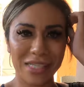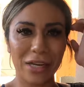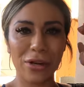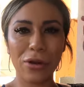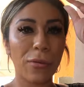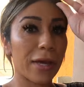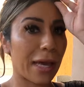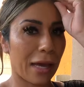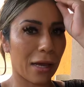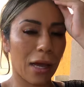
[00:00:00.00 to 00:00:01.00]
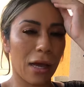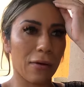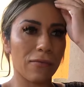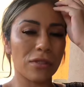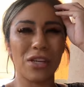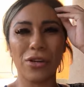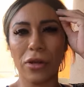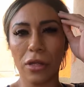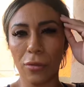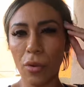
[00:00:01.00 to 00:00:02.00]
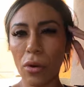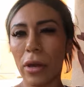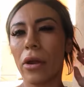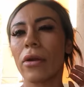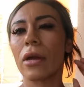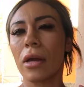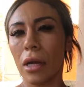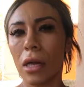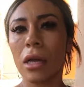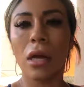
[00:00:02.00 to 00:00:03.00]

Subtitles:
dinner. We can't have dinner in the pool area.